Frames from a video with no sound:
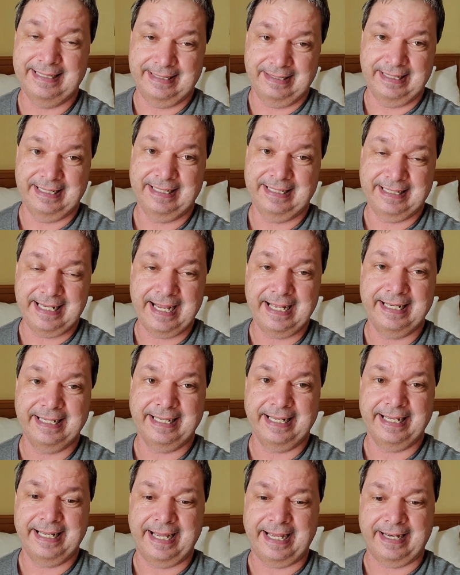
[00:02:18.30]
is
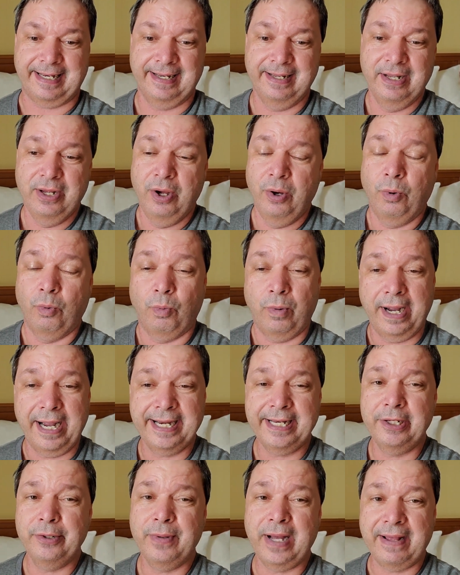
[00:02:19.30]
sailing again? Why
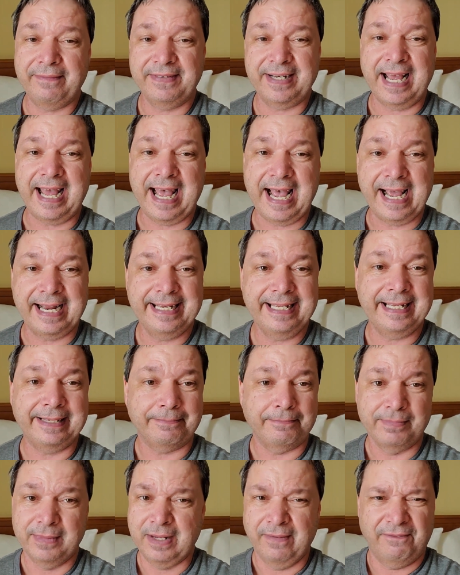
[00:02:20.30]
do you have to add
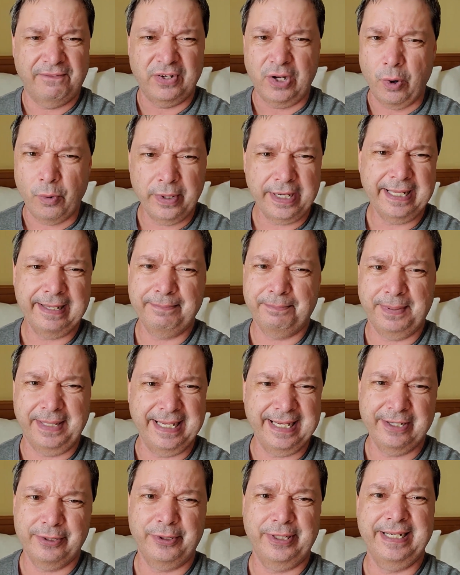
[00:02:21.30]
in floating
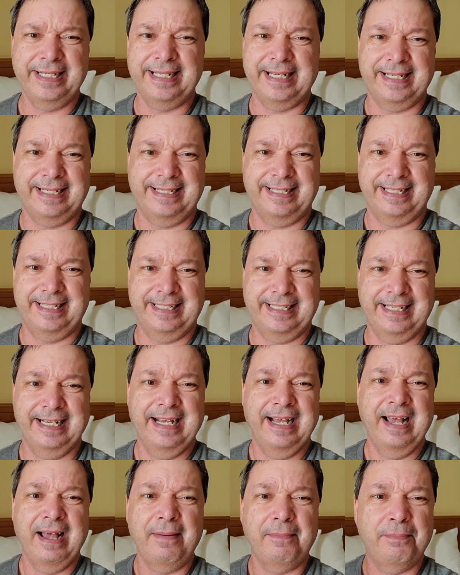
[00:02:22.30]
petri dishes
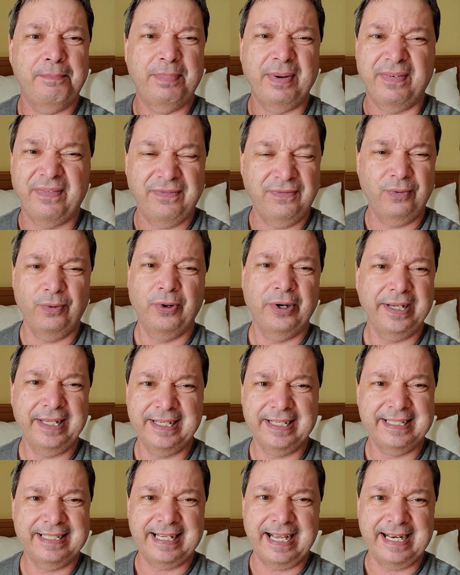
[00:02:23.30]
before
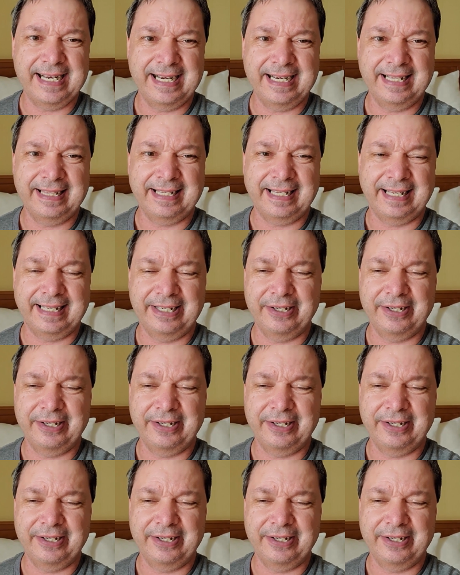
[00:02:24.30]
you said anything?